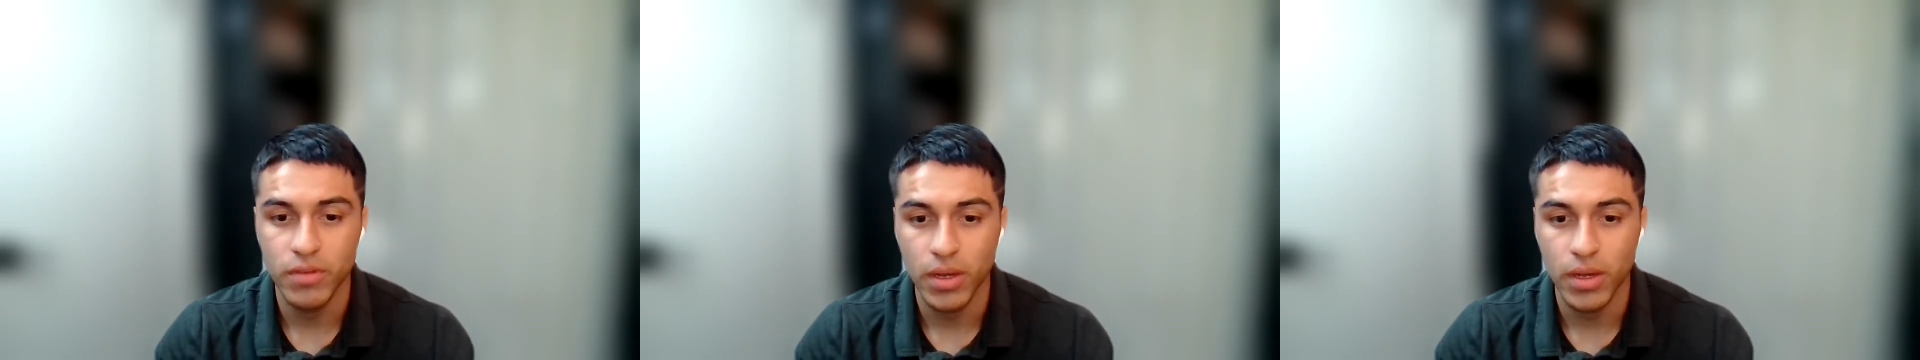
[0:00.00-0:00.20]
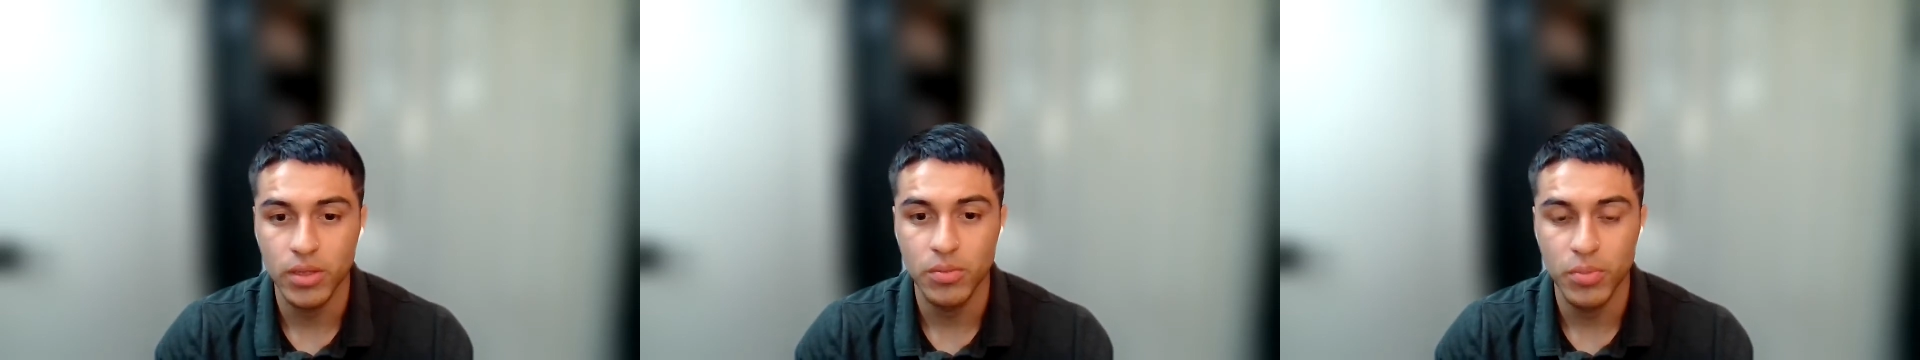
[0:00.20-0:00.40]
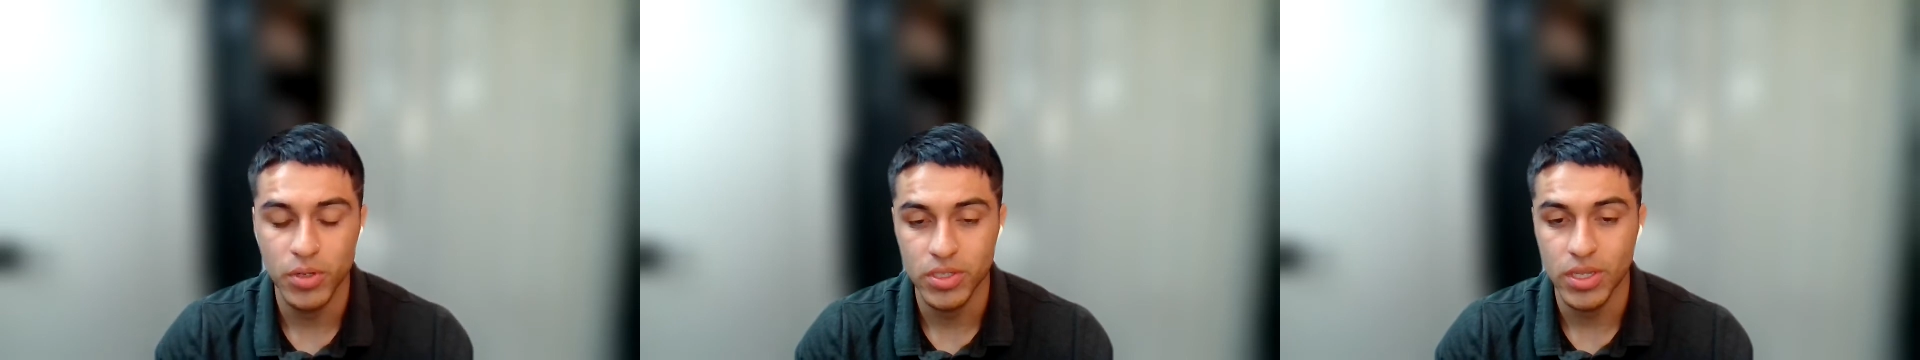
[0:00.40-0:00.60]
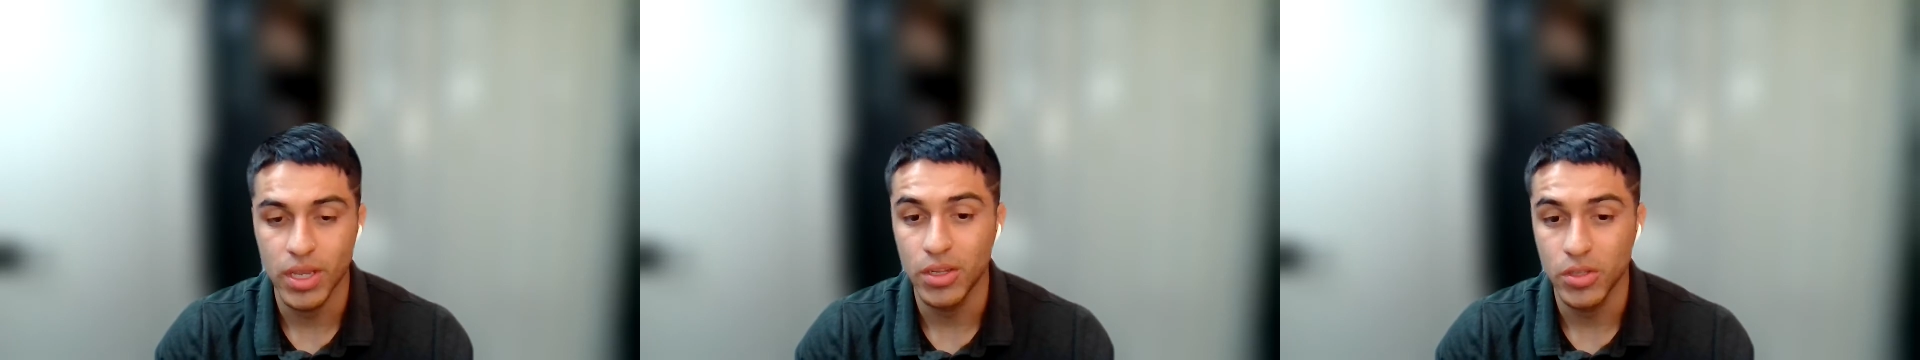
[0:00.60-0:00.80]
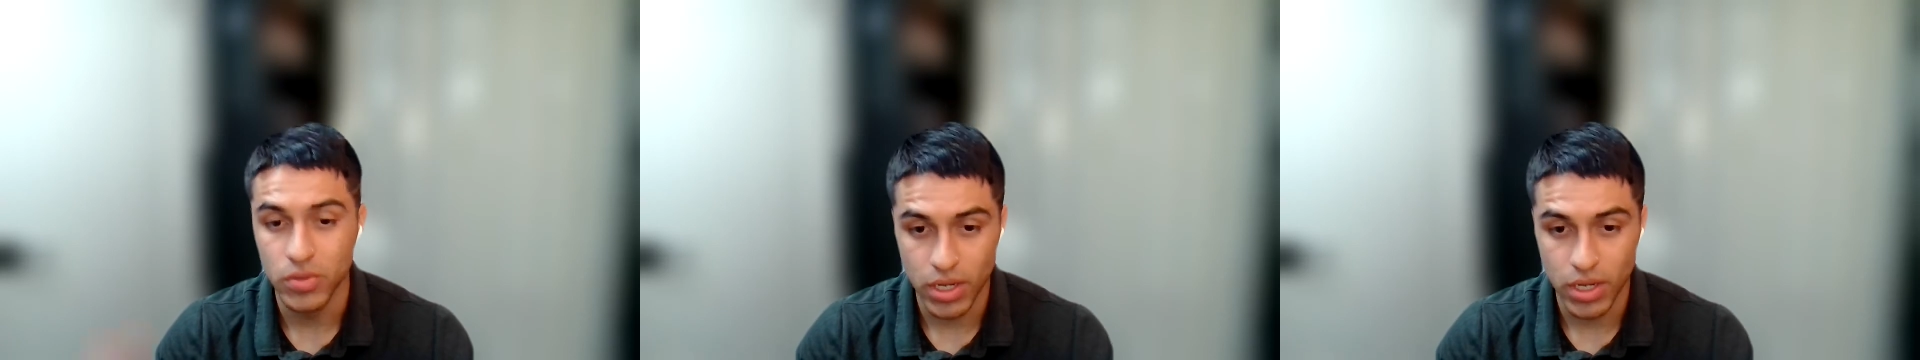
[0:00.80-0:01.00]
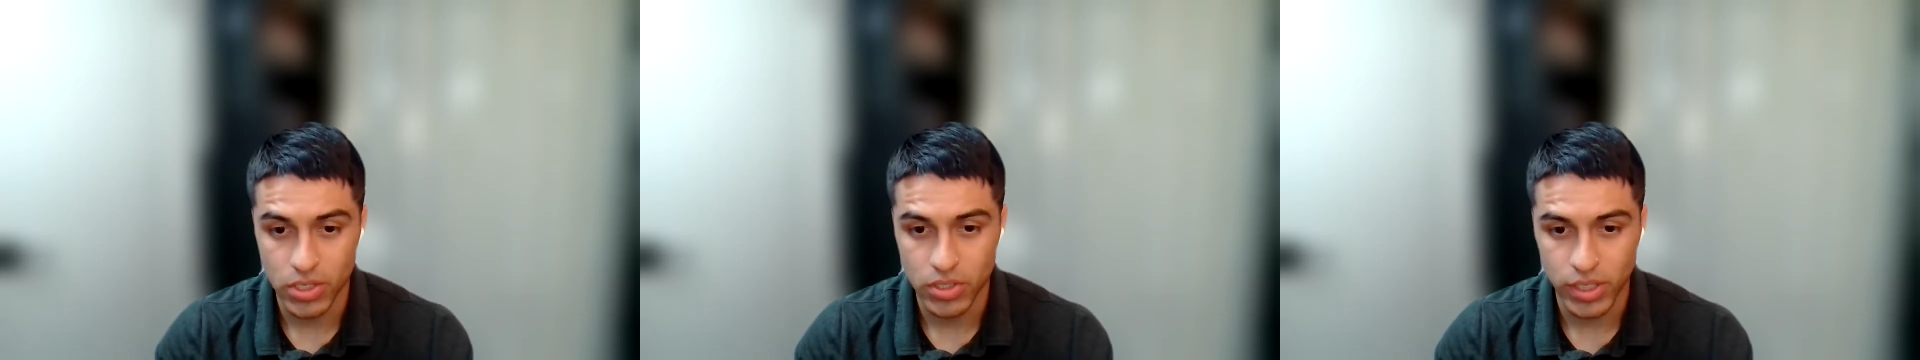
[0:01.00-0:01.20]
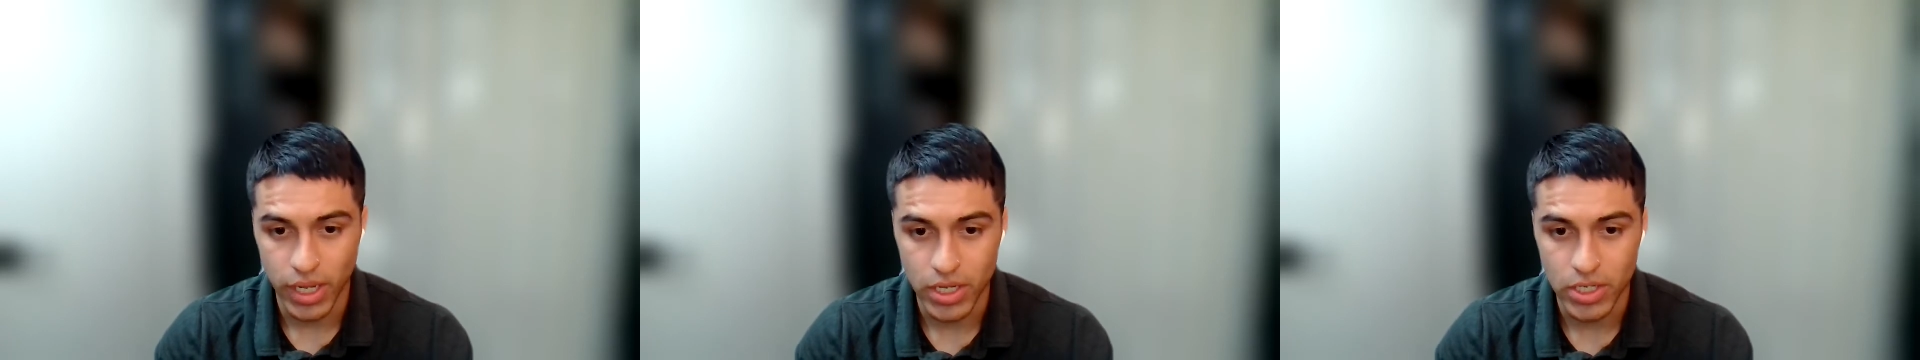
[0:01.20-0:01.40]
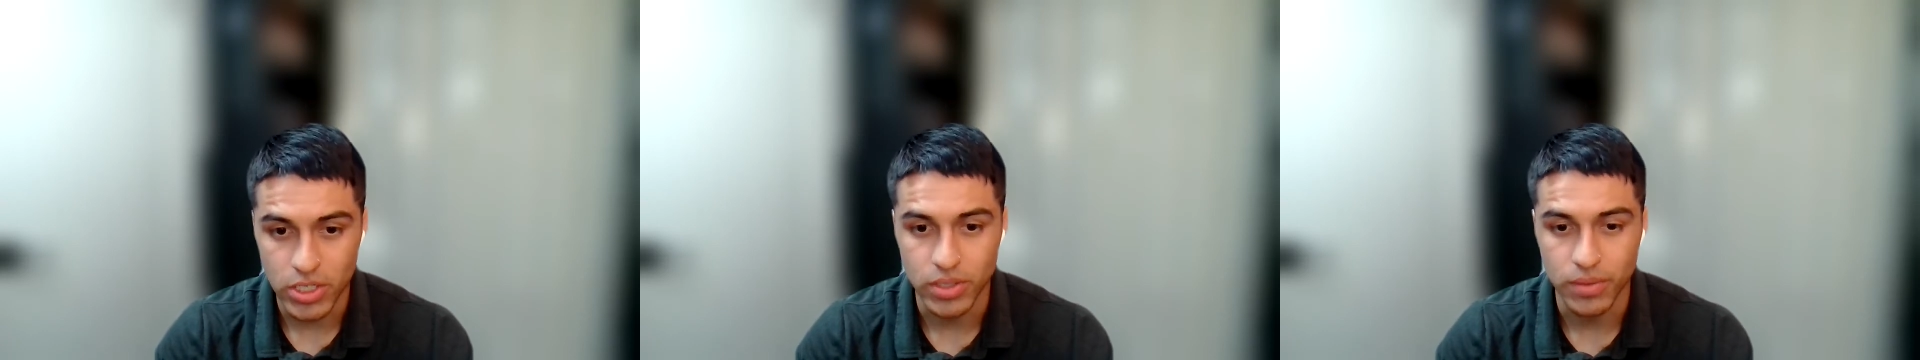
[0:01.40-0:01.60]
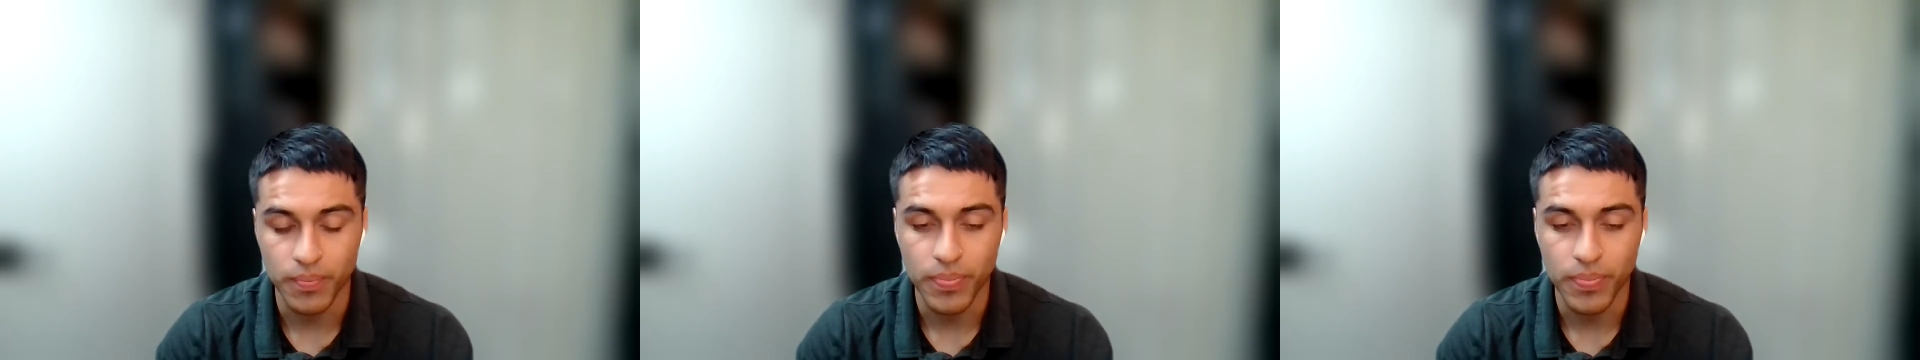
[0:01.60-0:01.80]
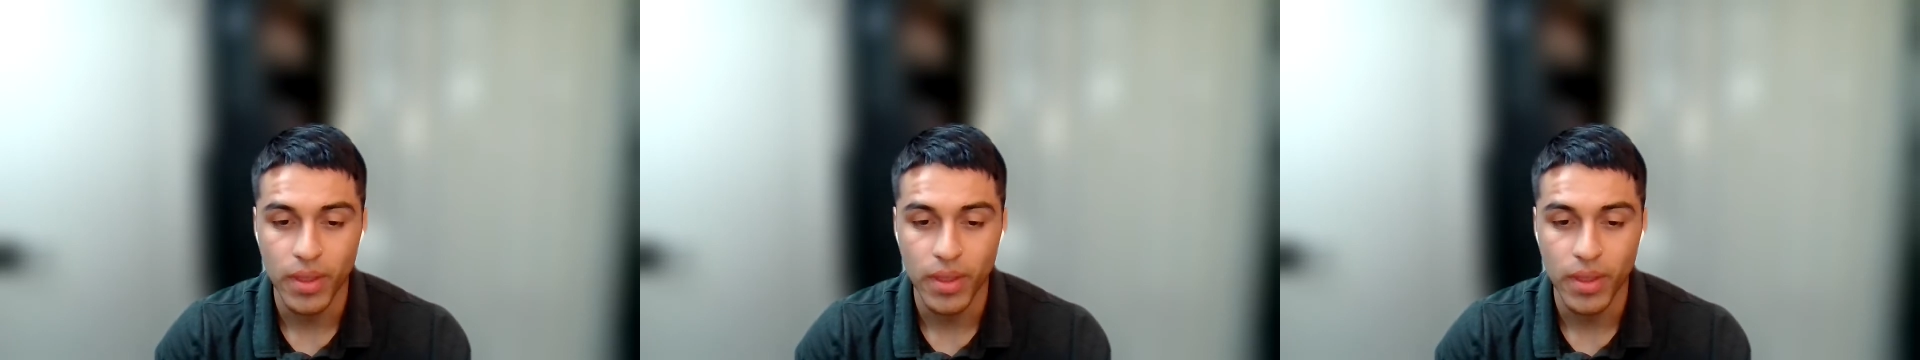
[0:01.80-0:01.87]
value pertaining to education.